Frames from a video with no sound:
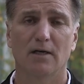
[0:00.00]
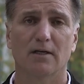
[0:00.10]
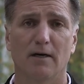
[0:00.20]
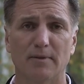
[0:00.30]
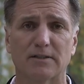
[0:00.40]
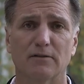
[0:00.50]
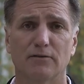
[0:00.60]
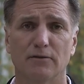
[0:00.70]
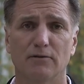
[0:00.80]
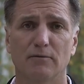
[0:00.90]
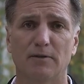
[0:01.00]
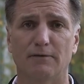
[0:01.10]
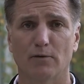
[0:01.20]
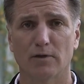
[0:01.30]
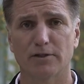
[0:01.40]
Comments are due
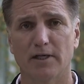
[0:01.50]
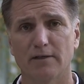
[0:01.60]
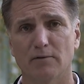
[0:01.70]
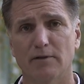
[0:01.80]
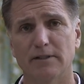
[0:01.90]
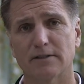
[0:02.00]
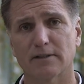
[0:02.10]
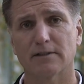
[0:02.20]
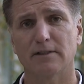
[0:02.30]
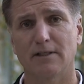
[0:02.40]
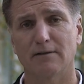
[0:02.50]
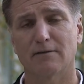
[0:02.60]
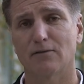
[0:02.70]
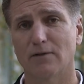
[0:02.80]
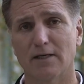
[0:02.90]
before January 16,
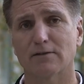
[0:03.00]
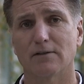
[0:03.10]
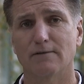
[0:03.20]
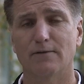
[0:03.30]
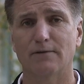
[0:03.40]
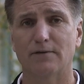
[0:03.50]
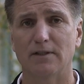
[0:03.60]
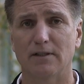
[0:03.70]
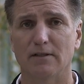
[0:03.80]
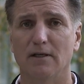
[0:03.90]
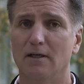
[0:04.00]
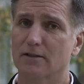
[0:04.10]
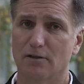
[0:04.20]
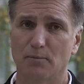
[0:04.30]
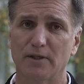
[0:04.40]
2015,
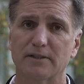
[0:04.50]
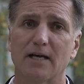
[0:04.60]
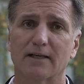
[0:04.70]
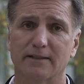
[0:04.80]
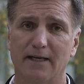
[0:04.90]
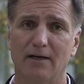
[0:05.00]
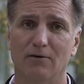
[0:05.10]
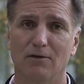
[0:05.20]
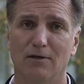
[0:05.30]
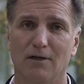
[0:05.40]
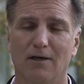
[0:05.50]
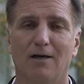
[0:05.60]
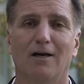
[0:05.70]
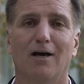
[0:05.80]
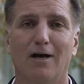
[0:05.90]
so please act now.
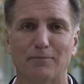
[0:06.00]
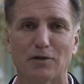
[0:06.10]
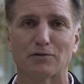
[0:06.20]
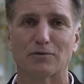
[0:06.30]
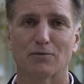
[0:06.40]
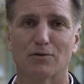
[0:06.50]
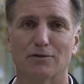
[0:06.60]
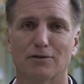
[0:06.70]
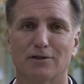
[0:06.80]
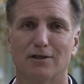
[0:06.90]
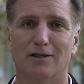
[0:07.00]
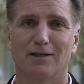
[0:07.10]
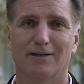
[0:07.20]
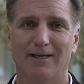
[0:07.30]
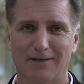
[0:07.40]
I'm Joe Sorge.
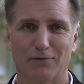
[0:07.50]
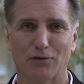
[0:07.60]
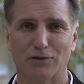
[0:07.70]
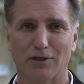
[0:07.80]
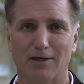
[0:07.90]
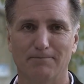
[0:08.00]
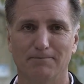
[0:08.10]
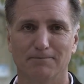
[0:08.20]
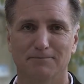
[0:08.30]
Thank you for your time.